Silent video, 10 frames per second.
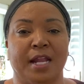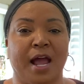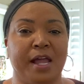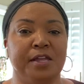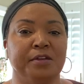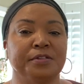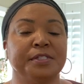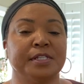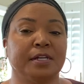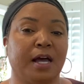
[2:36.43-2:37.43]
I use
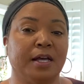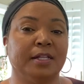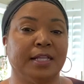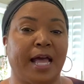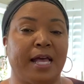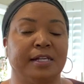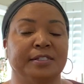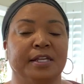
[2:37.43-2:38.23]
to cut glass.